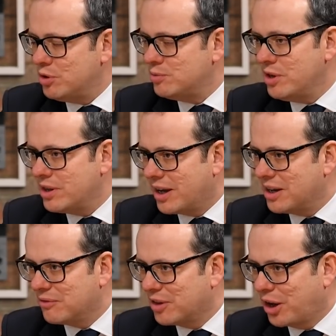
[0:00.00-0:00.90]
one of the kind
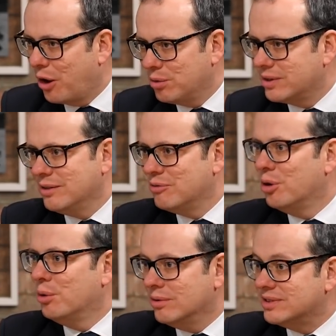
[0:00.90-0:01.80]
of the golden
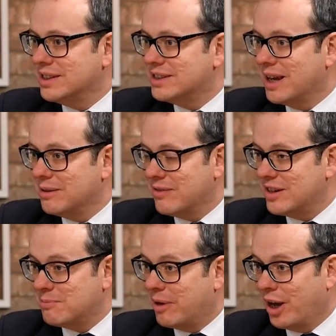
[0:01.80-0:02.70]
rules in terms of
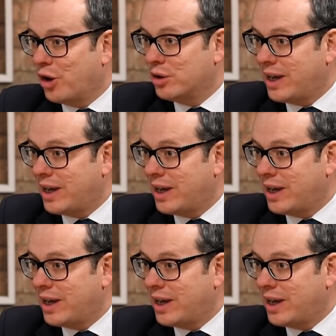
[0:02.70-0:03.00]
actually being a good